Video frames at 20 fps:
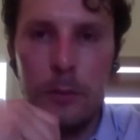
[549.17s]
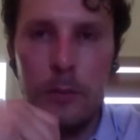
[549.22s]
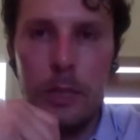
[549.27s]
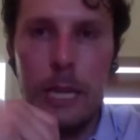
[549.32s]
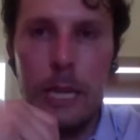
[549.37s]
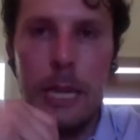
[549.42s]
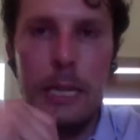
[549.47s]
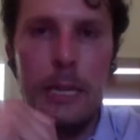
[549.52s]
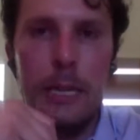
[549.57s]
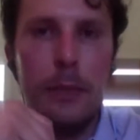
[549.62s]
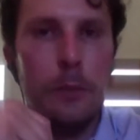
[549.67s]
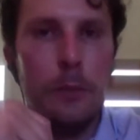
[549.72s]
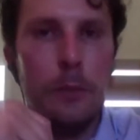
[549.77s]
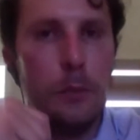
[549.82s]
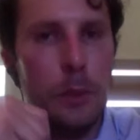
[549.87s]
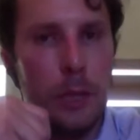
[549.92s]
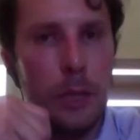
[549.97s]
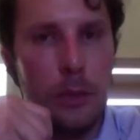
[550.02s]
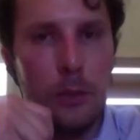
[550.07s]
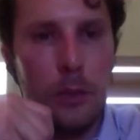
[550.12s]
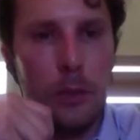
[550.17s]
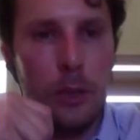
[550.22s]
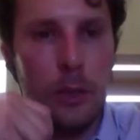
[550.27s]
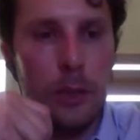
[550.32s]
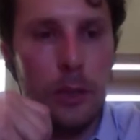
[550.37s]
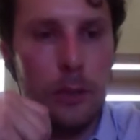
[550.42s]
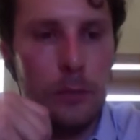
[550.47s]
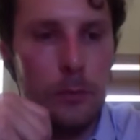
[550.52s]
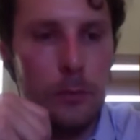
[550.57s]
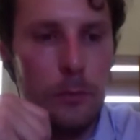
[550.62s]
vanadium, blood
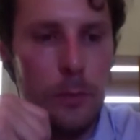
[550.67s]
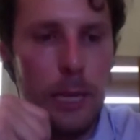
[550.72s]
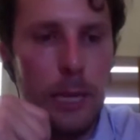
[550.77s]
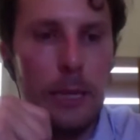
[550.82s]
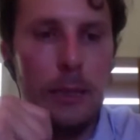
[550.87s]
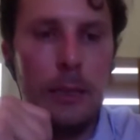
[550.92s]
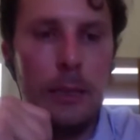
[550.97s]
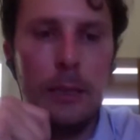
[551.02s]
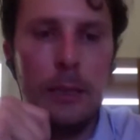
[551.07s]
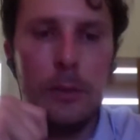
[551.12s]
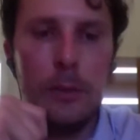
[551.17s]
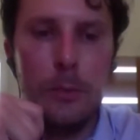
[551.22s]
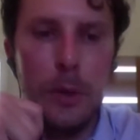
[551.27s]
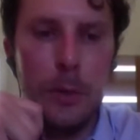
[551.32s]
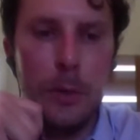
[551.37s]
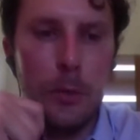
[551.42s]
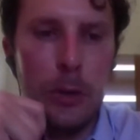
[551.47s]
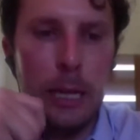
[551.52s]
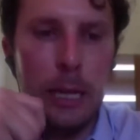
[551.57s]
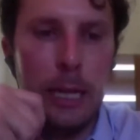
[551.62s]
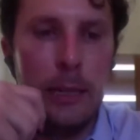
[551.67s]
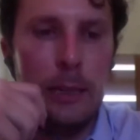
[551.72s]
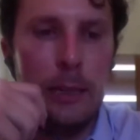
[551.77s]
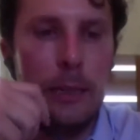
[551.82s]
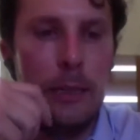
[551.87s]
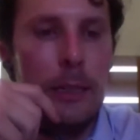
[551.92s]
sugar, manganese, memory,